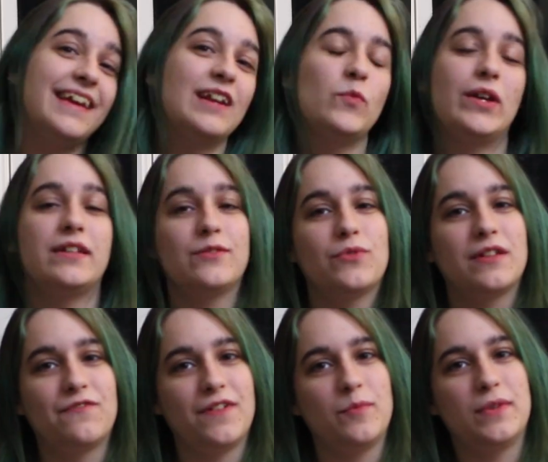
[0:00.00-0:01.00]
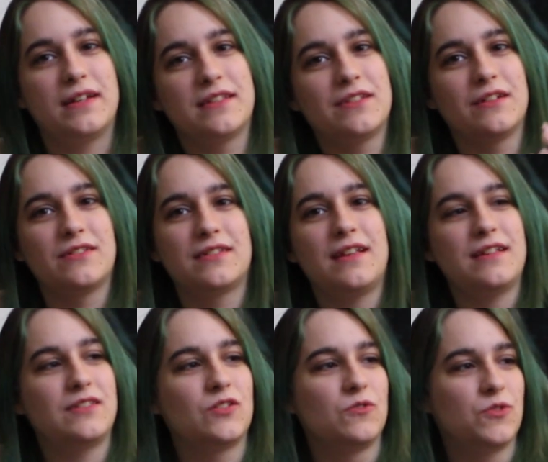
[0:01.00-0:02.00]
and it makes it really fun because there's
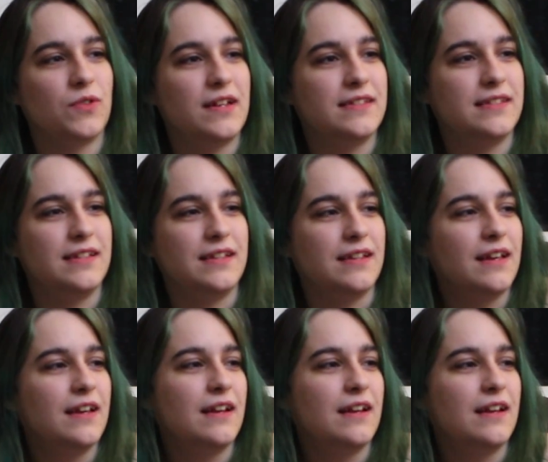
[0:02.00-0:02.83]
less crazy